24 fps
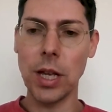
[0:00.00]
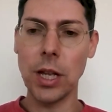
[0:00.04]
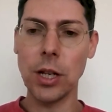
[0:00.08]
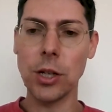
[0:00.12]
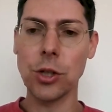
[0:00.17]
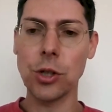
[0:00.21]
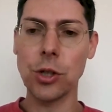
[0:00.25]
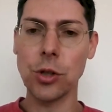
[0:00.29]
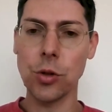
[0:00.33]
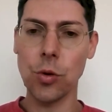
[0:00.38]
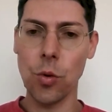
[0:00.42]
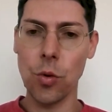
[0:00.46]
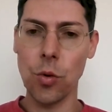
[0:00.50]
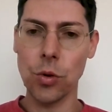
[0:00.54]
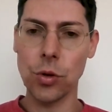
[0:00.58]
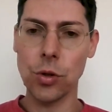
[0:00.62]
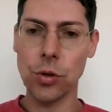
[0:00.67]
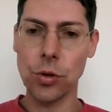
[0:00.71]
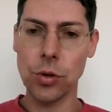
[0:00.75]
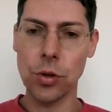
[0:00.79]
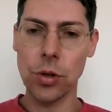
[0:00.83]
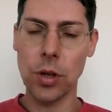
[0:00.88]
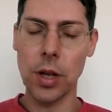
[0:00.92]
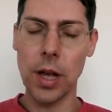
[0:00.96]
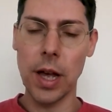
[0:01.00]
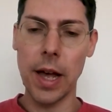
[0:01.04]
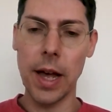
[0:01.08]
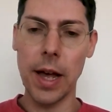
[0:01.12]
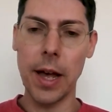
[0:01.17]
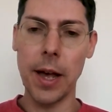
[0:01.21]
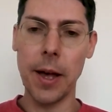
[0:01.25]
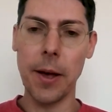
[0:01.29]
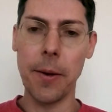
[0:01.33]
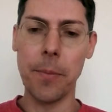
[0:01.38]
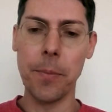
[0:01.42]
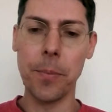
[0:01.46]
each source
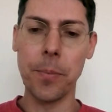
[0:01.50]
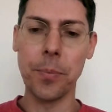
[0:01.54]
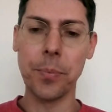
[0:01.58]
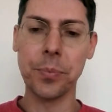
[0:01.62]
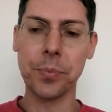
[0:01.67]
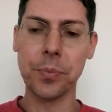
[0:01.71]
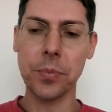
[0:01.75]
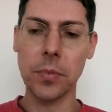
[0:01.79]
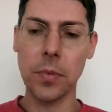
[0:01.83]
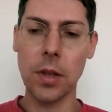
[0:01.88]
to